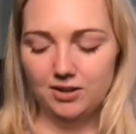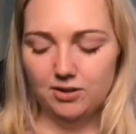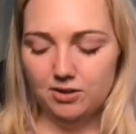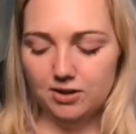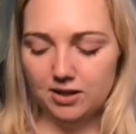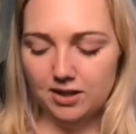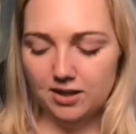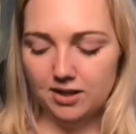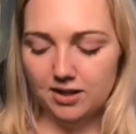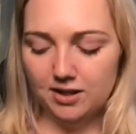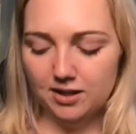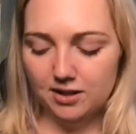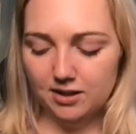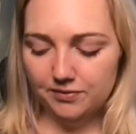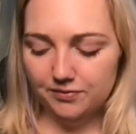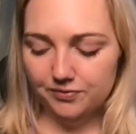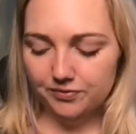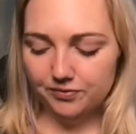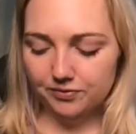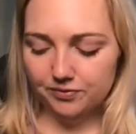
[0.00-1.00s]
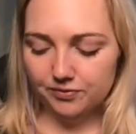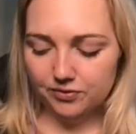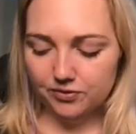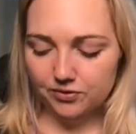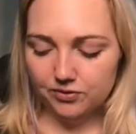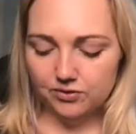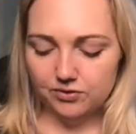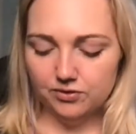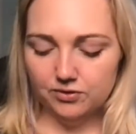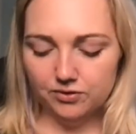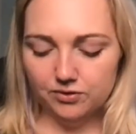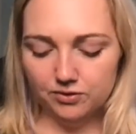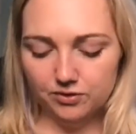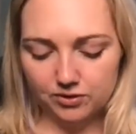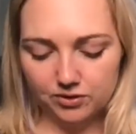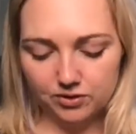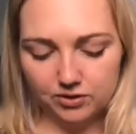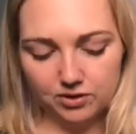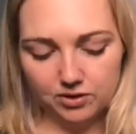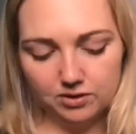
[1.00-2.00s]
And
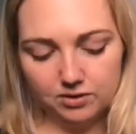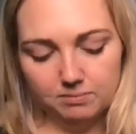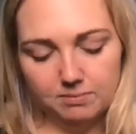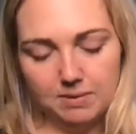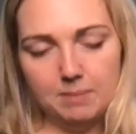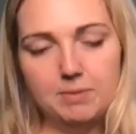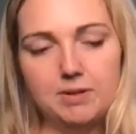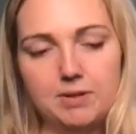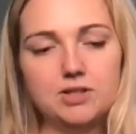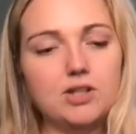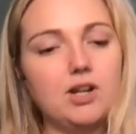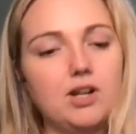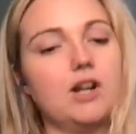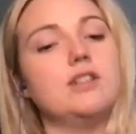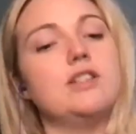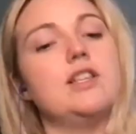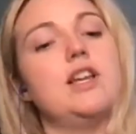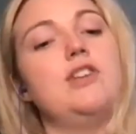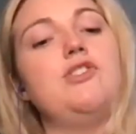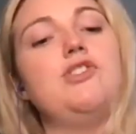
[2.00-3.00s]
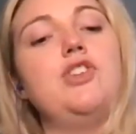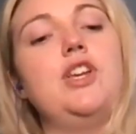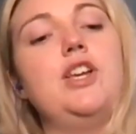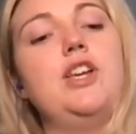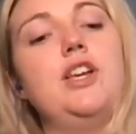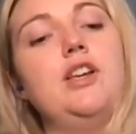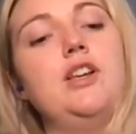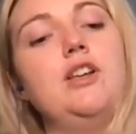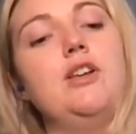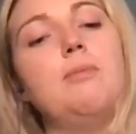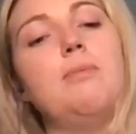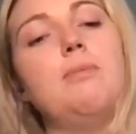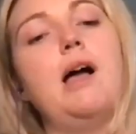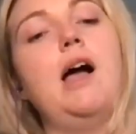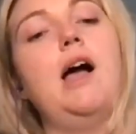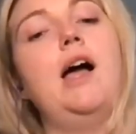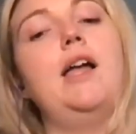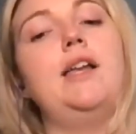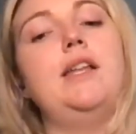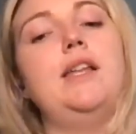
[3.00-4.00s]
maybe start touching your
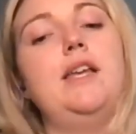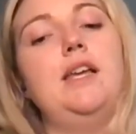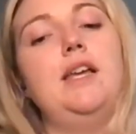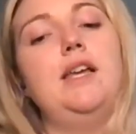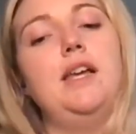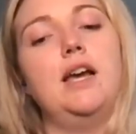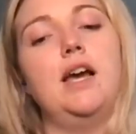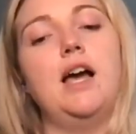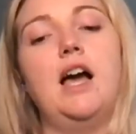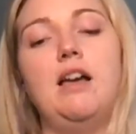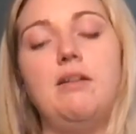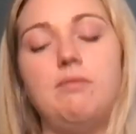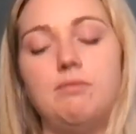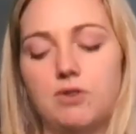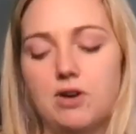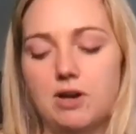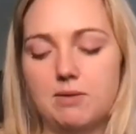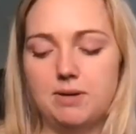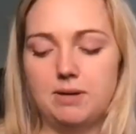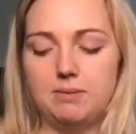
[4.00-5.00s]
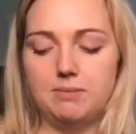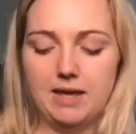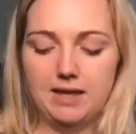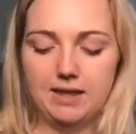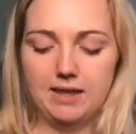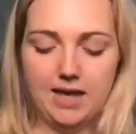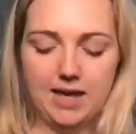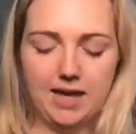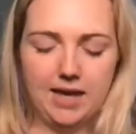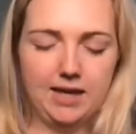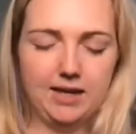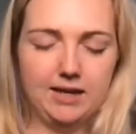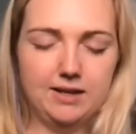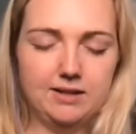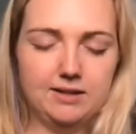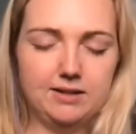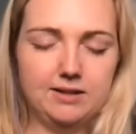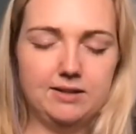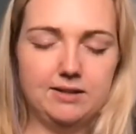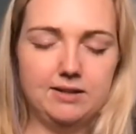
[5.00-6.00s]
body. I'm rubbing my
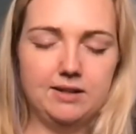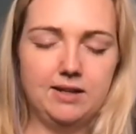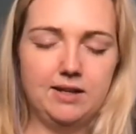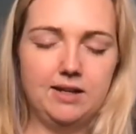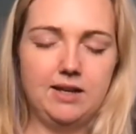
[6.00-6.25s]
legs.